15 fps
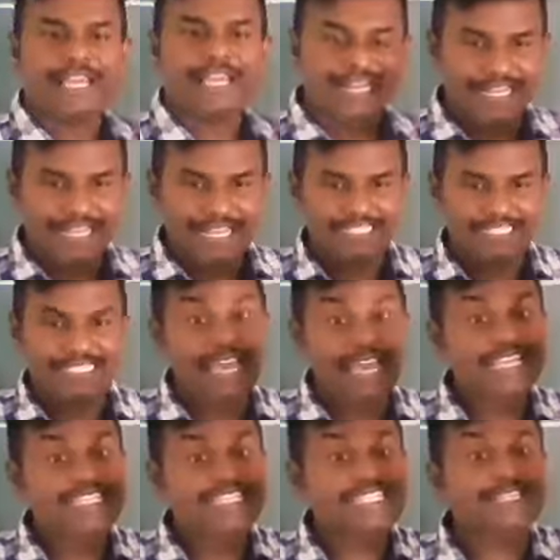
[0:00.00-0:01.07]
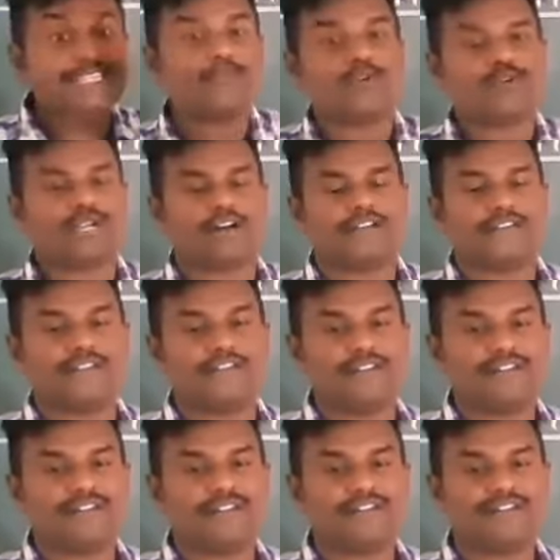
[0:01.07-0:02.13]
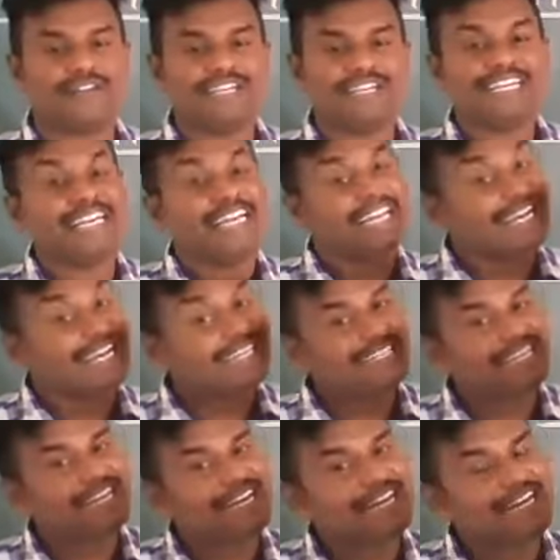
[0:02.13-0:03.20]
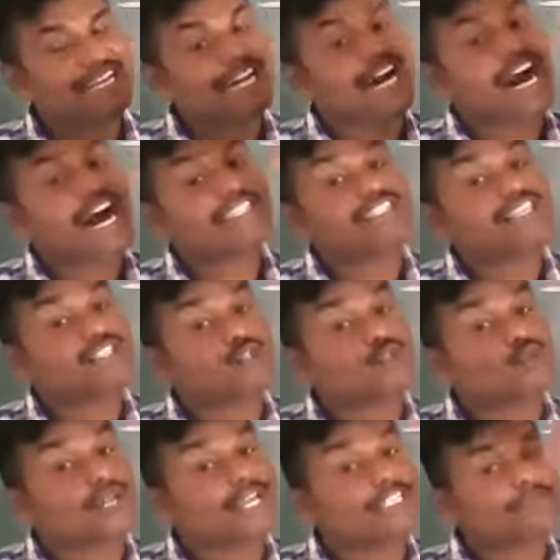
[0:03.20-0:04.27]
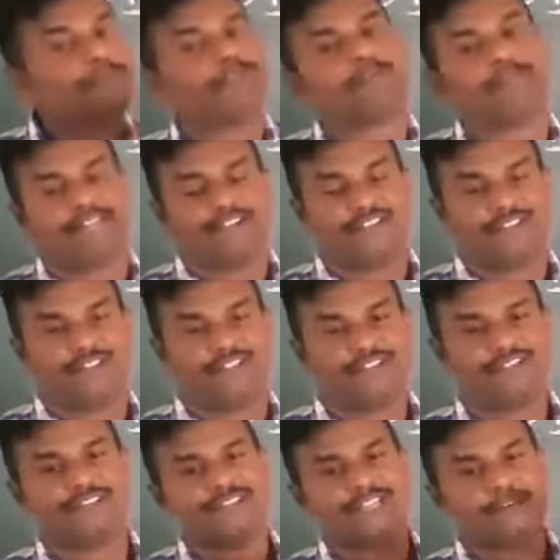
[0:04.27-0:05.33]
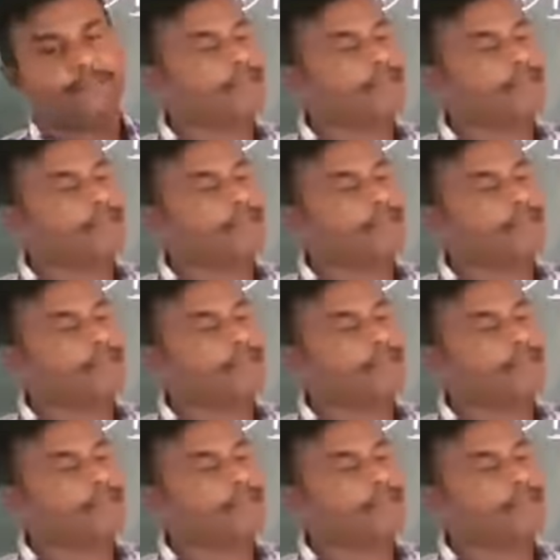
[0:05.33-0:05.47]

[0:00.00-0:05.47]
contains excess amount of red colored oxygen storage pigment. That